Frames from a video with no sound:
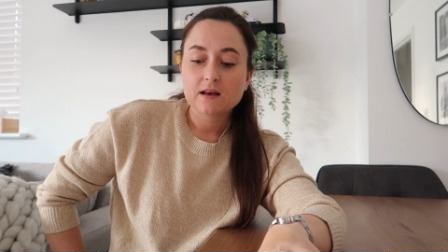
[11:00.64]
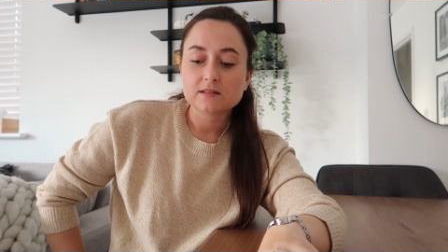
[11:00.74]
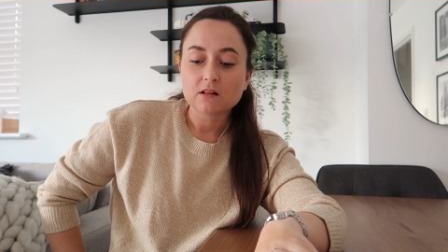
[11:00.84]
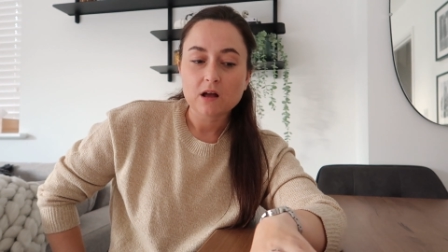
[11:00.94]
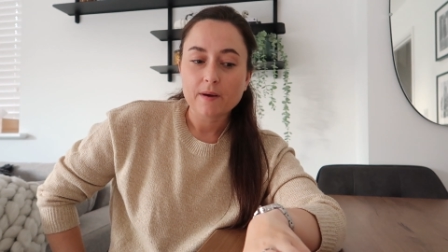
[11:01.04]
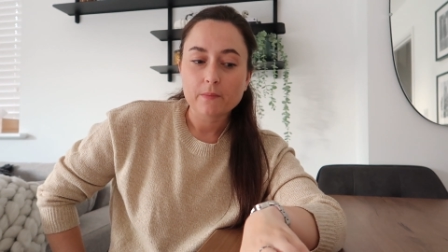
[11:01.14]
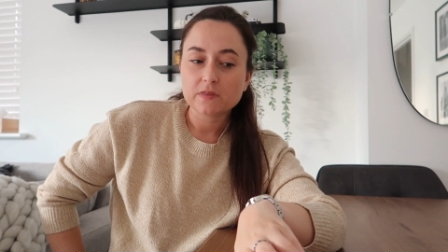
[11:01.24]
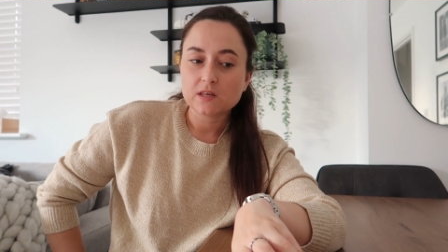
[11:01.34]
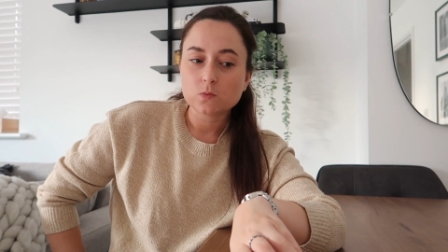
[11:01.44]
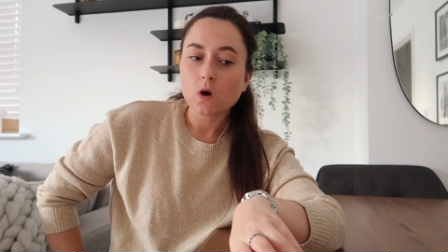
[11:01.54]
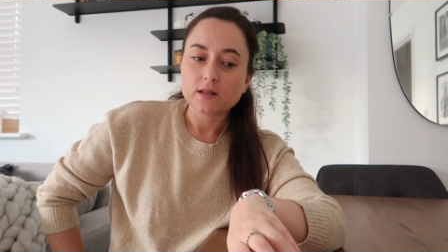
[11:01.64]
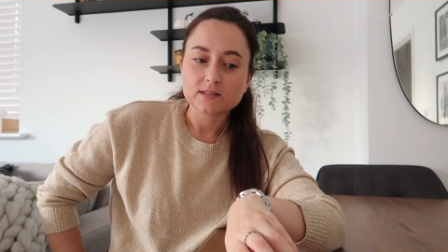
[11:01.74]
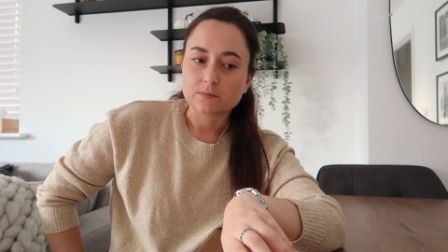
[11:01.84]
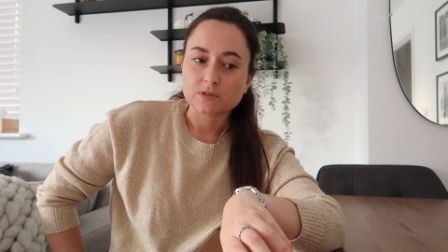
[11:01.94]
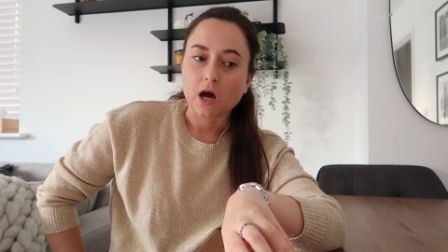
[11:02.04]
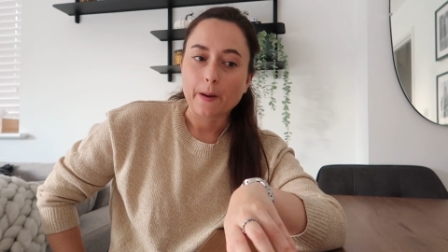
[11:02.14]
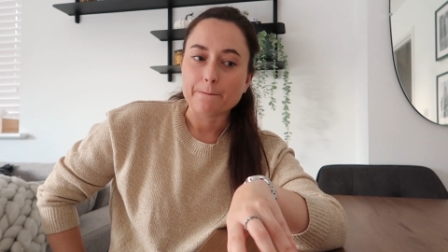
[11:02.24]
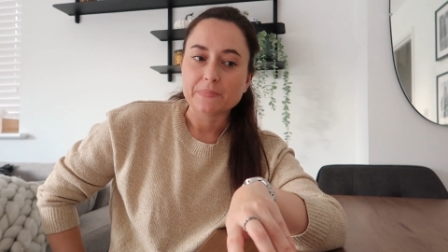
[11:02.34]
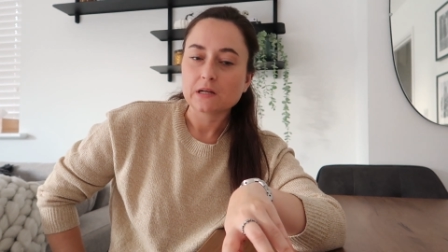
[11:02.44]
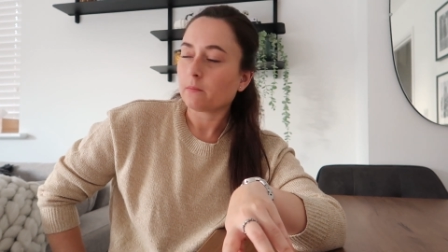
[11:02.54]
because I'll come up with these words
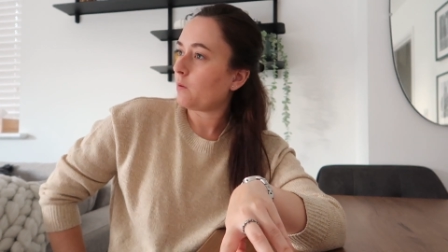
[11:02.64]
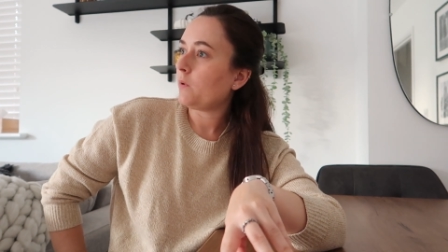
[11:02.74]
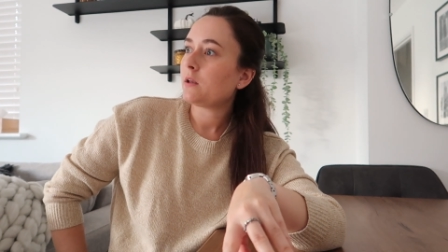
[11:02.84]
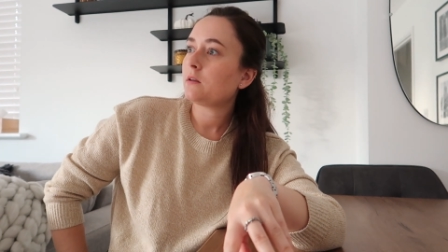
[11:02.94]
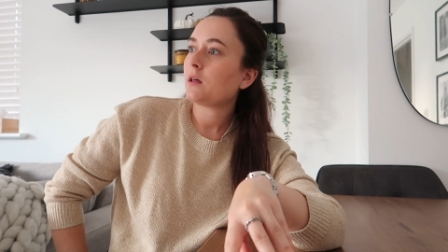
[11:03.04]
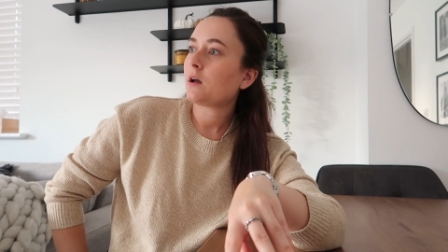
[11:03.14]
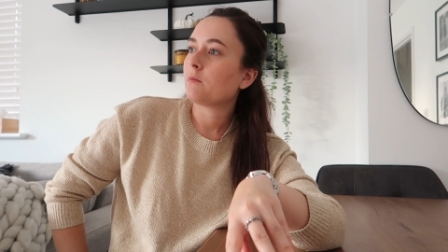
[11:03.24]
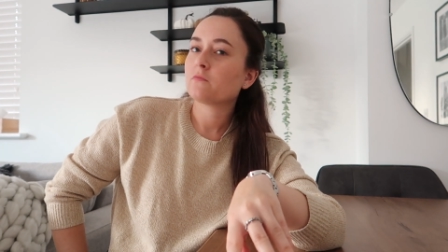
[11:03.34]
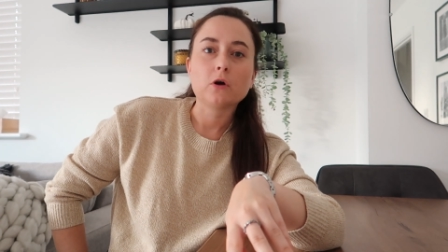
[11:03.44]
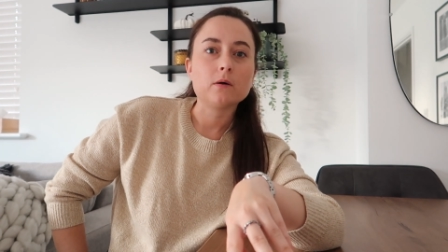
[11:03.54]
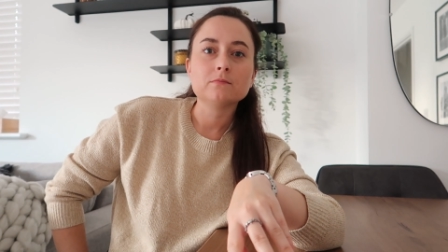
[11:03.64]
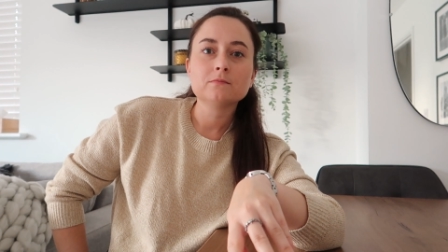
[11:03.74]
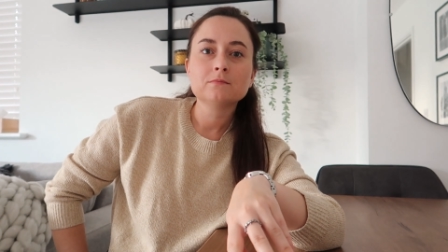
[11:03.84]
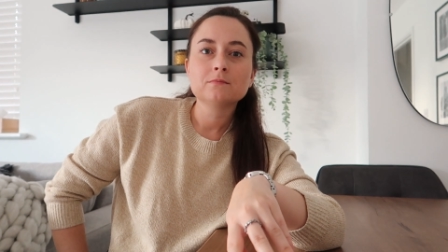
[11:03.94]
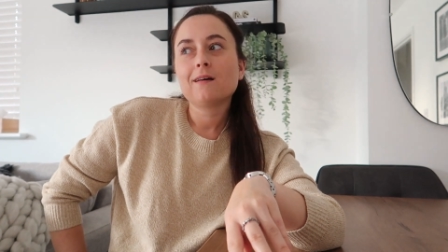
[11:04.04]
sometimes and I'm like, where did that come from?